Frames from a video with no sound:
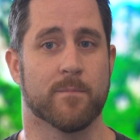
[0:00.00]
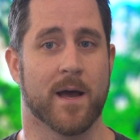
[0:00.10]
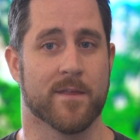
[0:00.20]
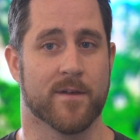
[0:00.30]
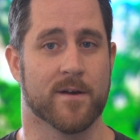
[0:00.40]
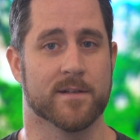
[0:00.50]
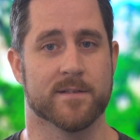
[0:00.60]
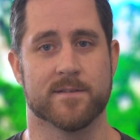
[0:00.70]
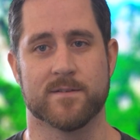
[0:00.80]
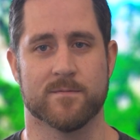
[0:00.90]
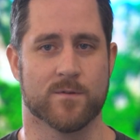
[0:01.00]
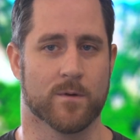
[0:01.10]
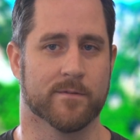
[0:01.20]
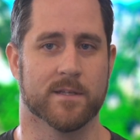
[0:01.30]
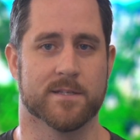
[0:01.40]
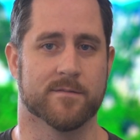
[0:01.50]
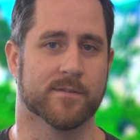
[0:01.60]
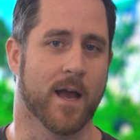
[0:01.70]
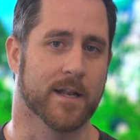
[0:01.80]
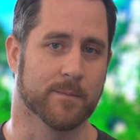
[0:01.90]
Python is sort of a list
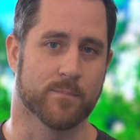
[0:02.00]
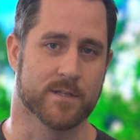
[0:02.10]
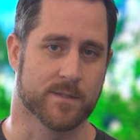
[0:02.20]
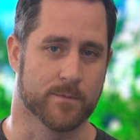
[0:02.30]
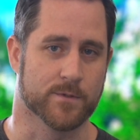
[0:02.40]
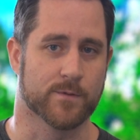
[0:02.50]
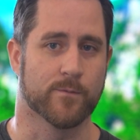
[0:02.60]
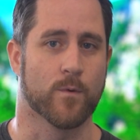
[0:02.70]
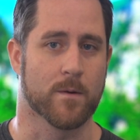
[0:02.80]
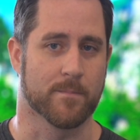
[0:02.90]
of guiding principles for